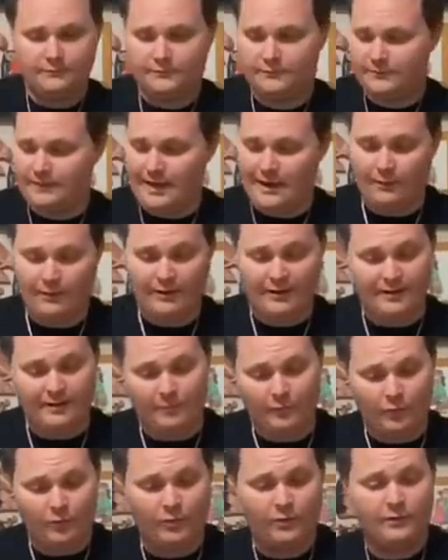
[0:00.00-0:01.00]
That
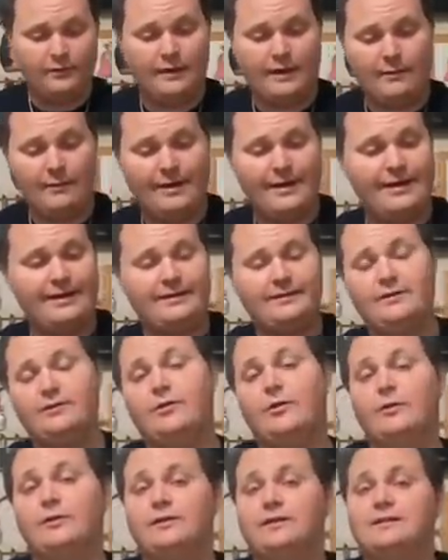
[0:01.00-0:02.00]
way, you
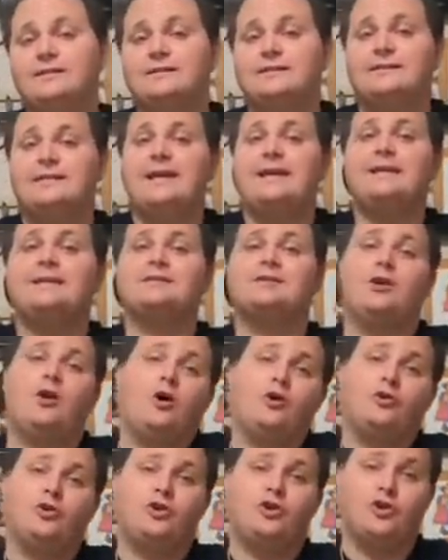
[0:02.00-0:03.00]
know, it doesn't take as
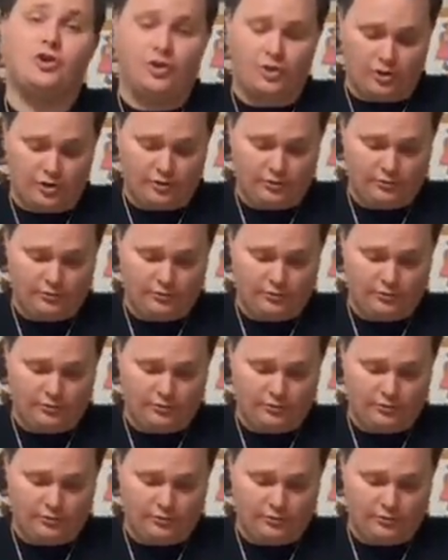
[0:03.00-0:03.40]
long to cook.